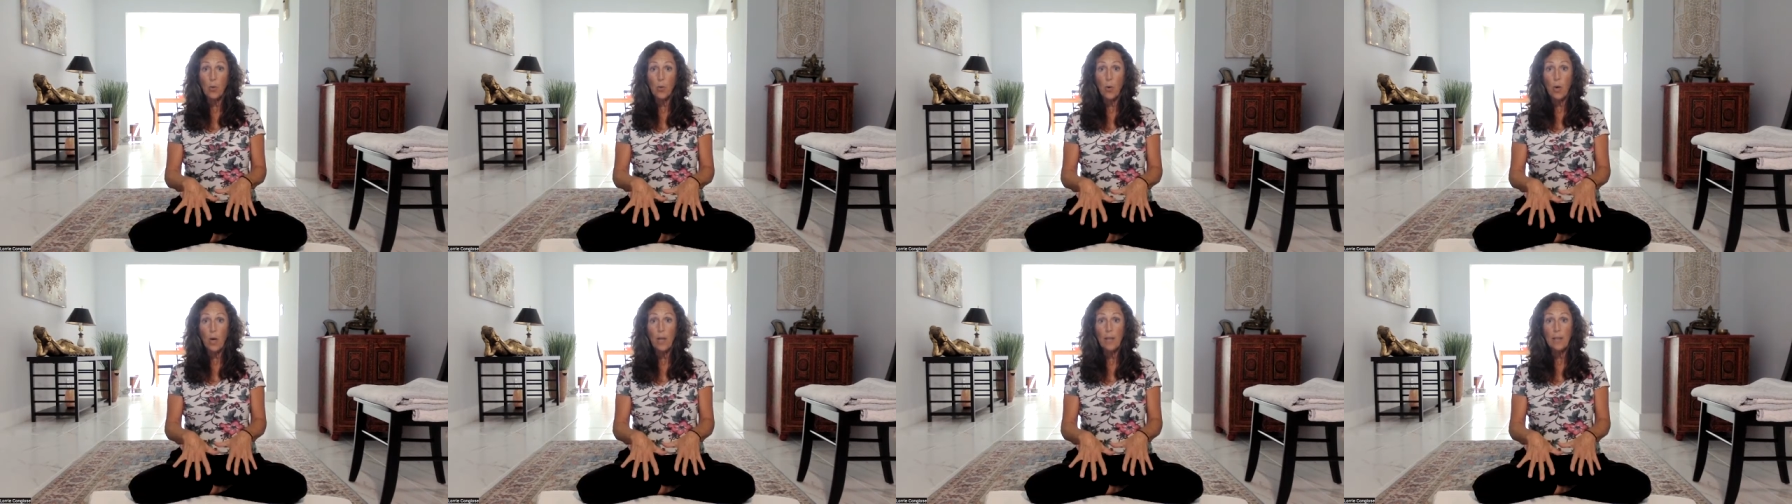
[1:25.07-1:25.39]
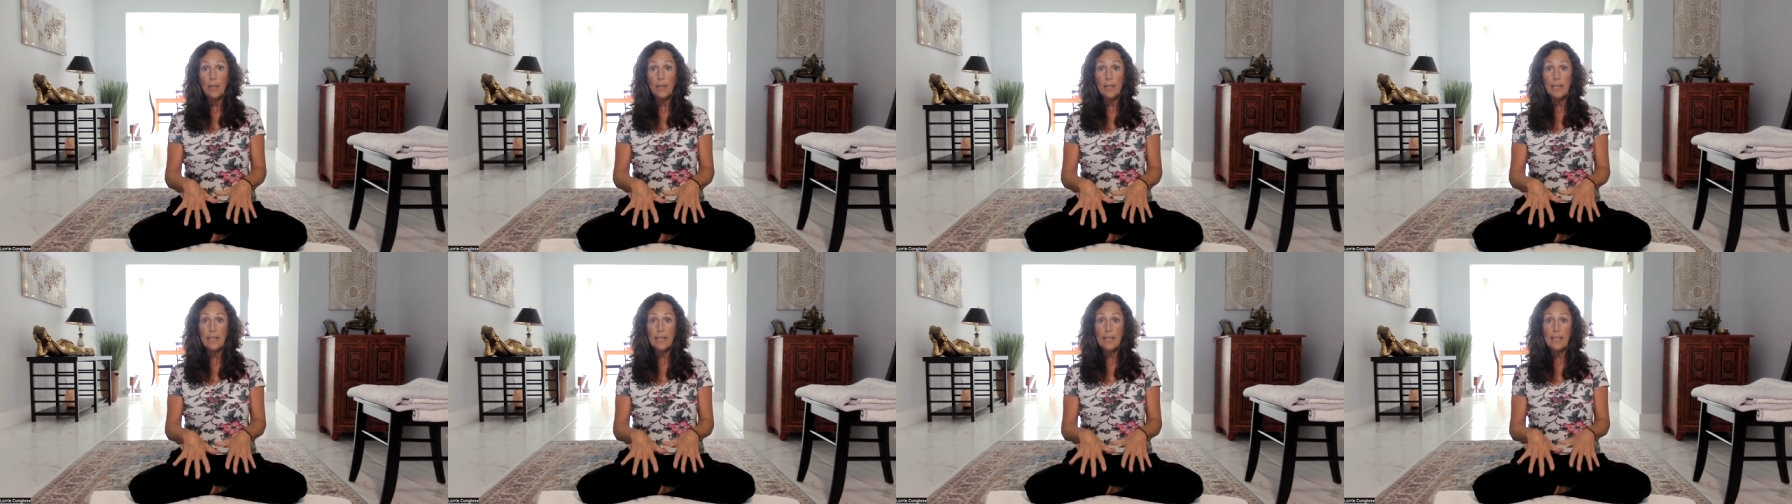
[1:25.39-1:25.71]

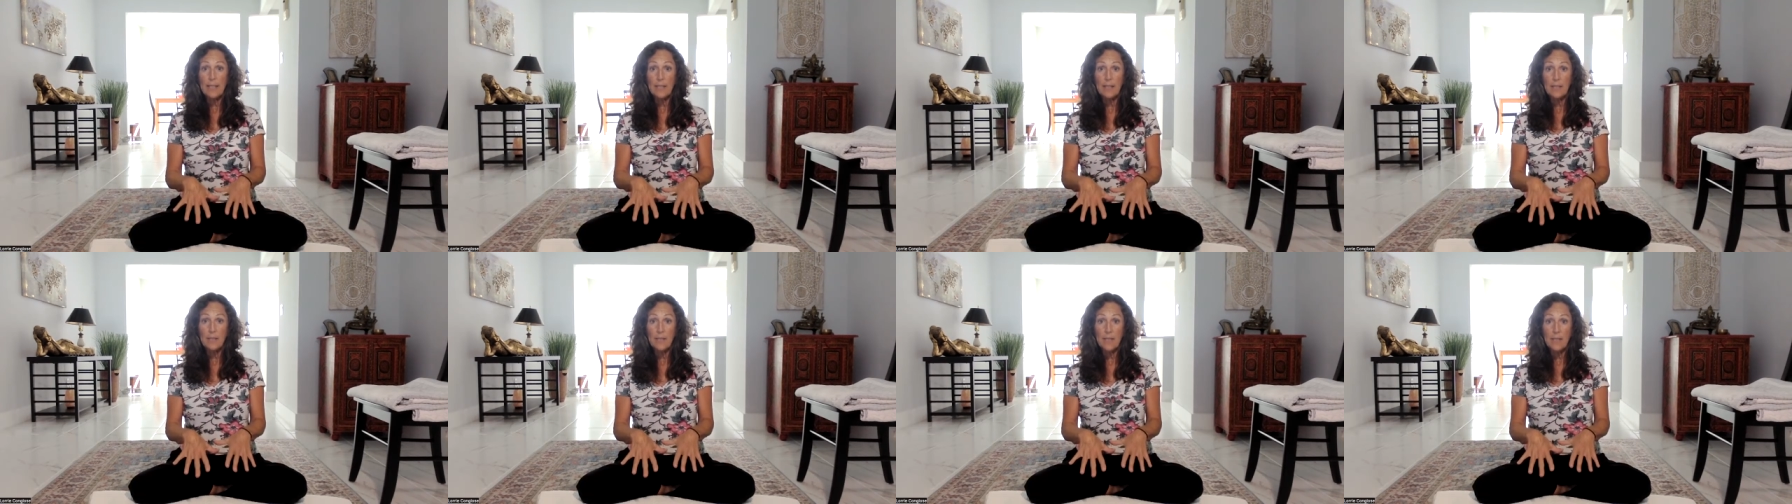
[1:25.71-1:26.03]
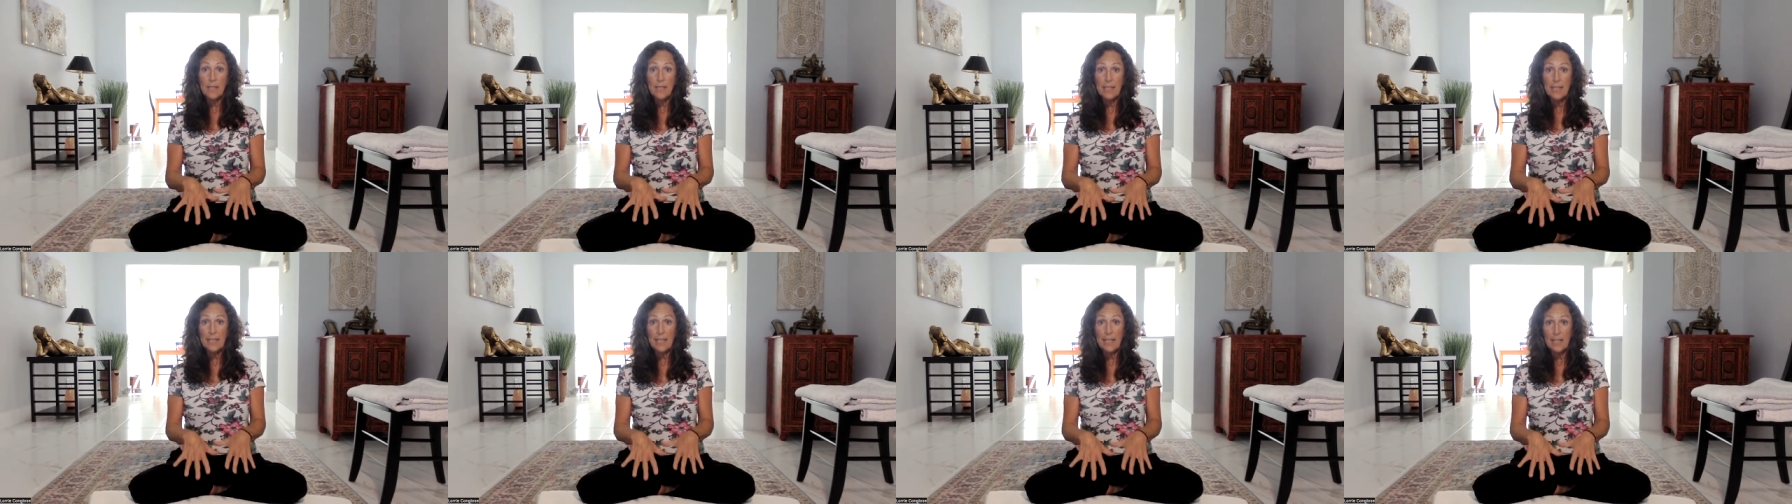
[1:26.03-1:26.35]
qualities of
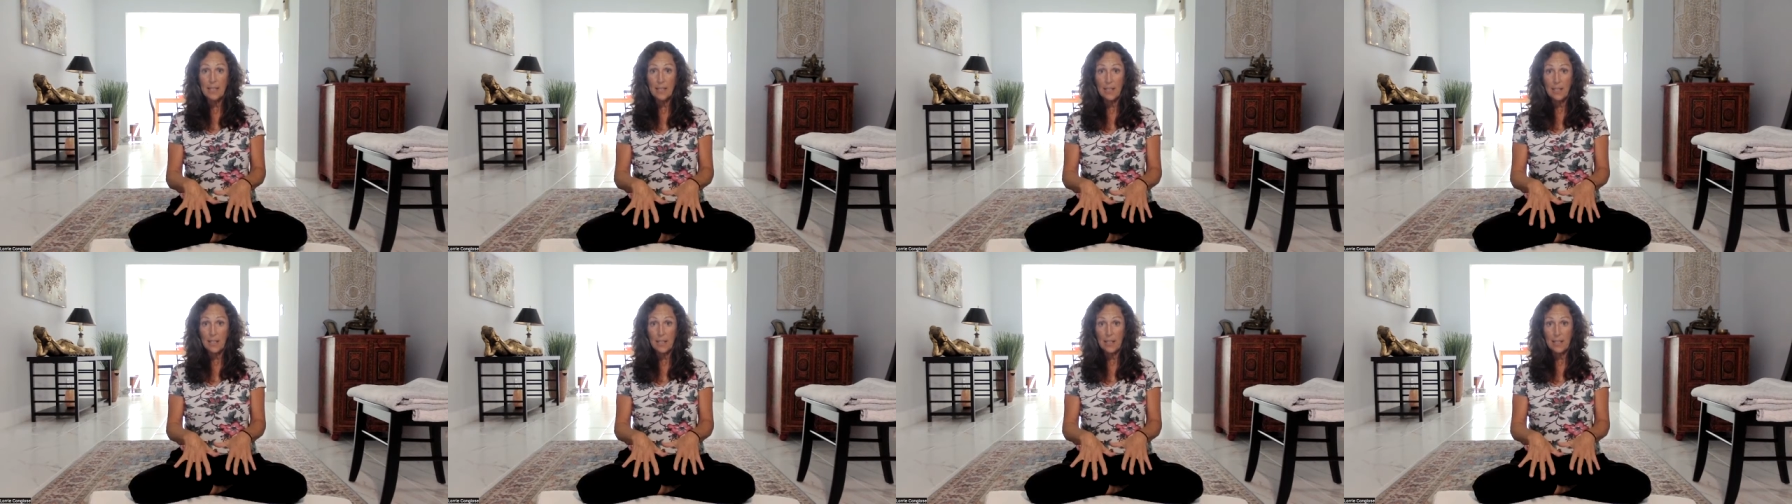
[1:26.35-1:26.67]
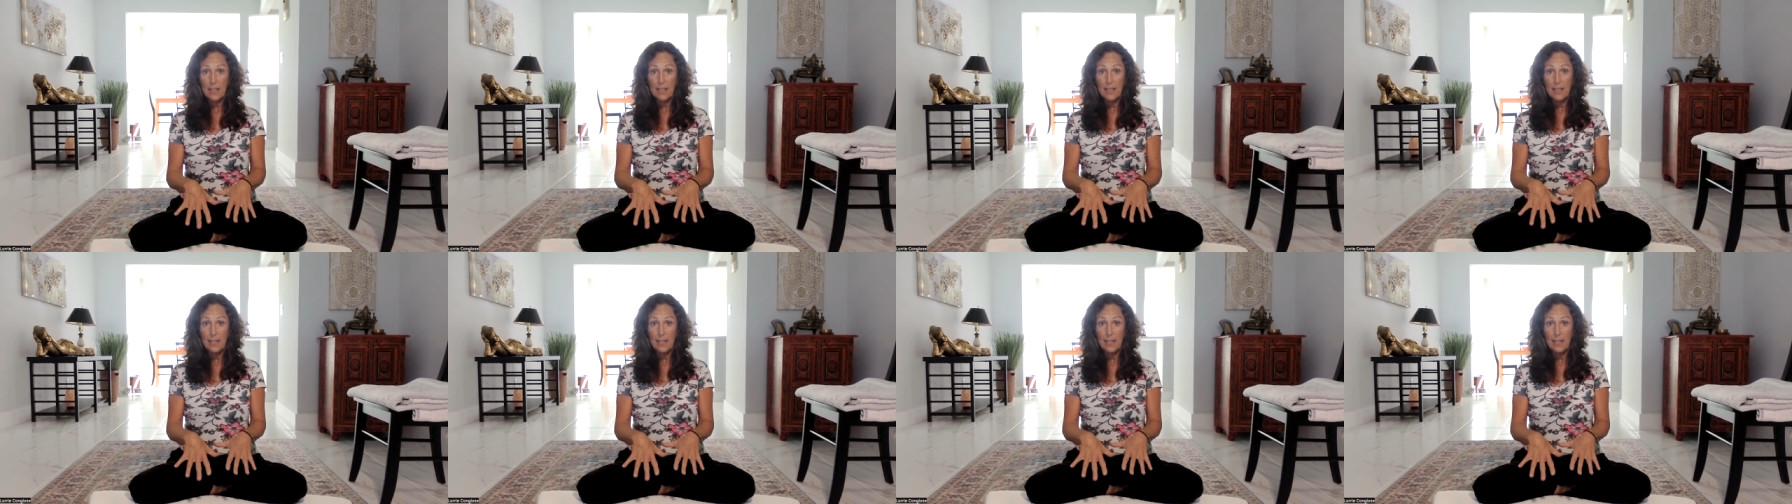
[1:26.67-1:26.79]
Sthira.